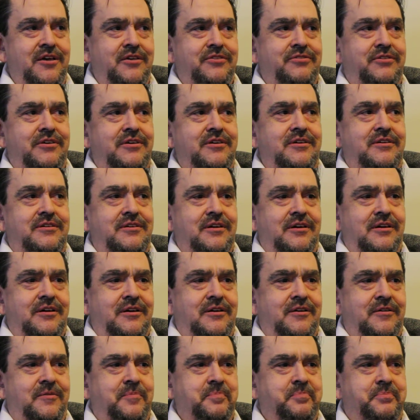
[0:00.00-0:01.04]

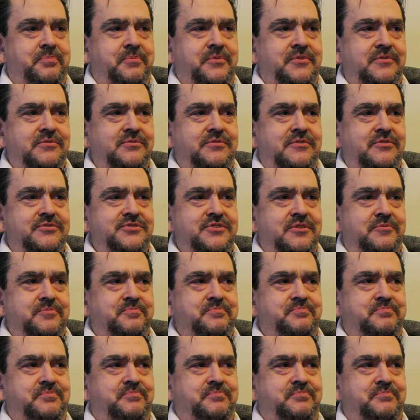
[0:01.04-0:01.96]
There's a